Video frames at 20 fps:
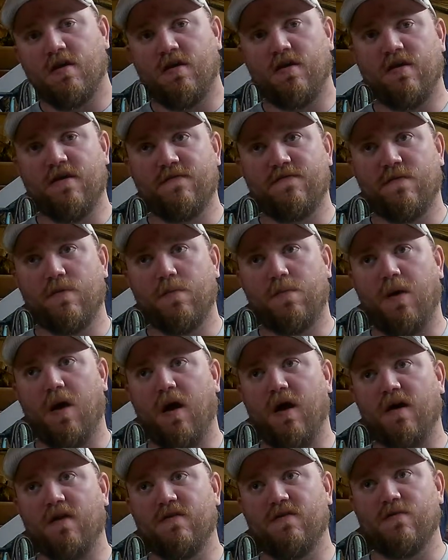different
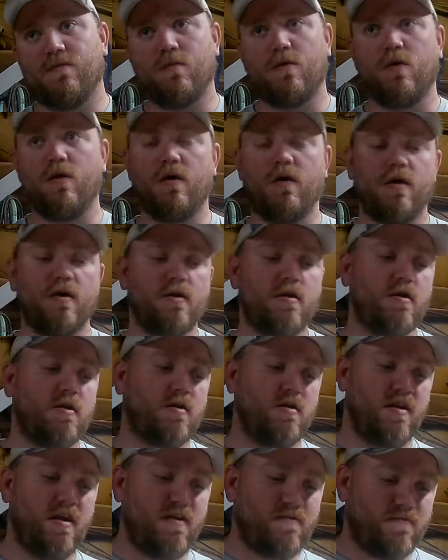pockets of water,
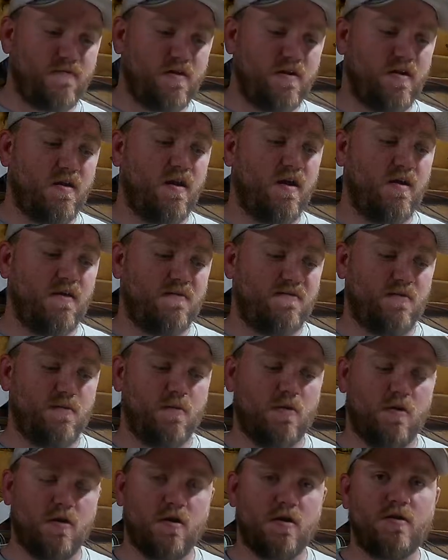different depths of
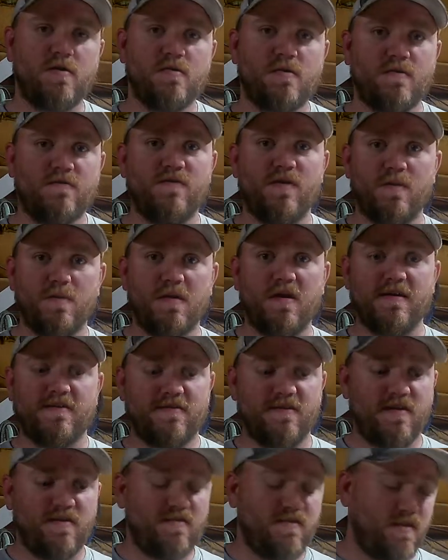water, if that
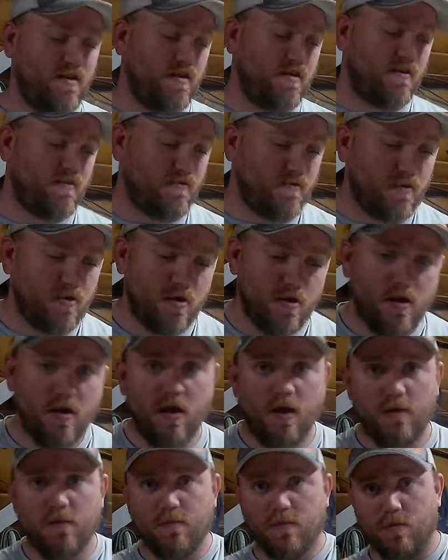makes any sense.
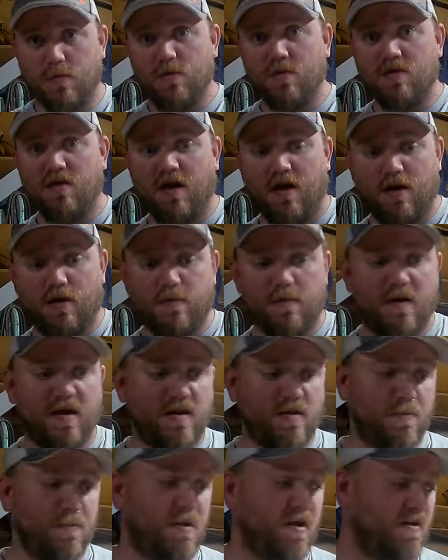But we'll talk
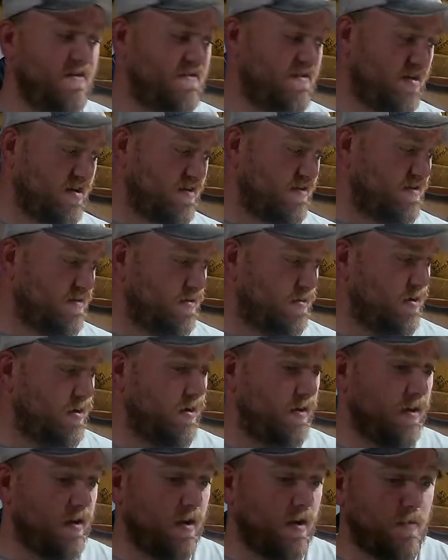about the basics
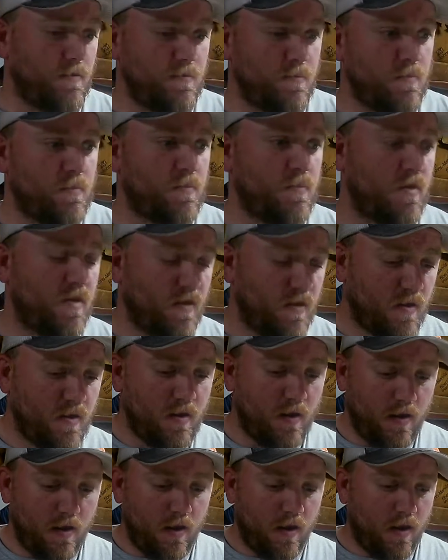right now.
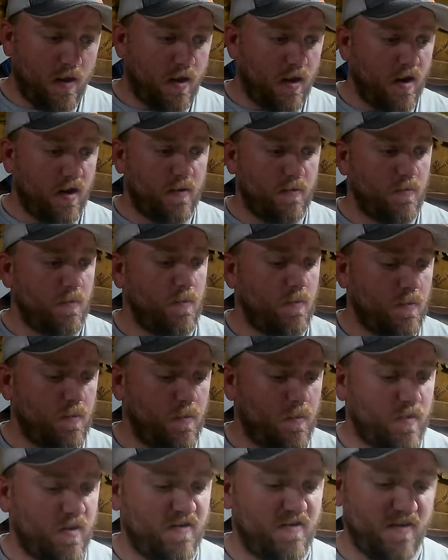Alright,
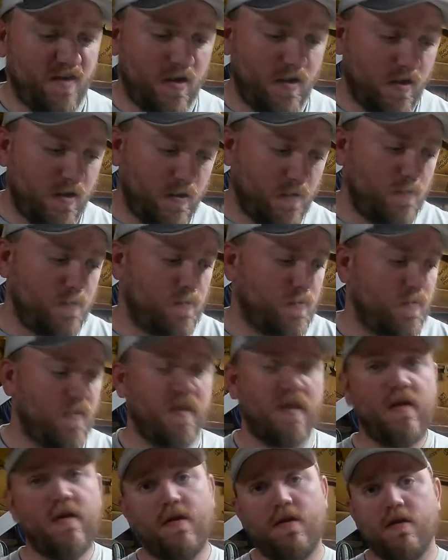so
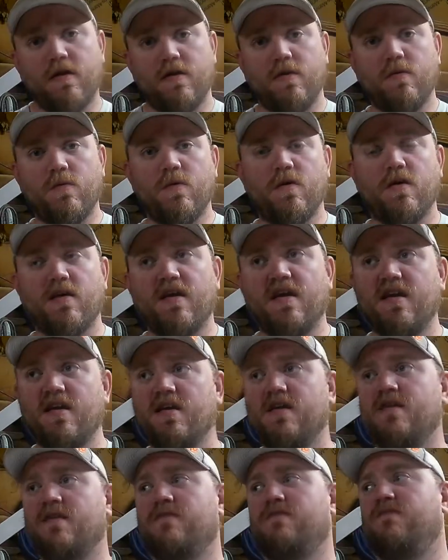you want to get
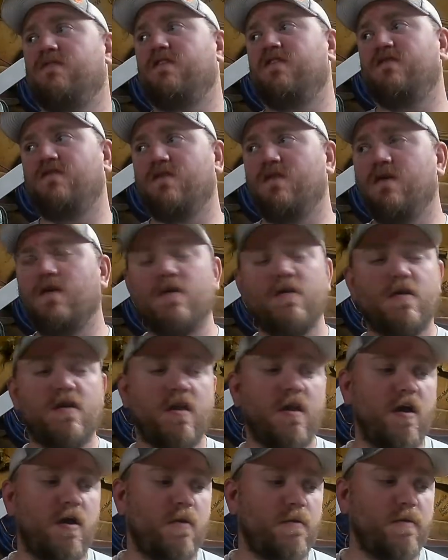into fishing on
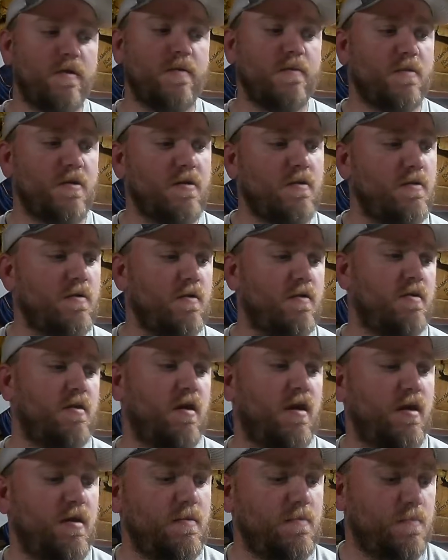Canal River.
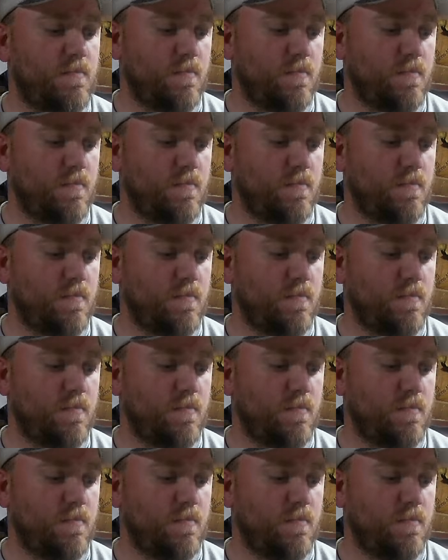Okay.